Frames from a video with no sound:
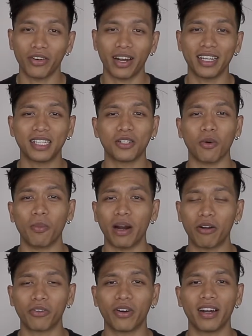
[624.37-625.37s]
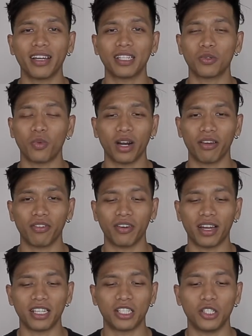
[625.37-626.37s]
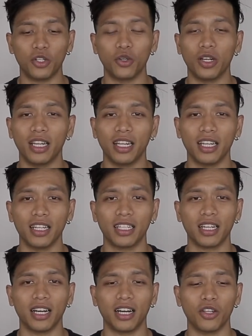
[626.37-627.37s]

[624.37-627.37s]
rice or brown rice, whatever rice you needed,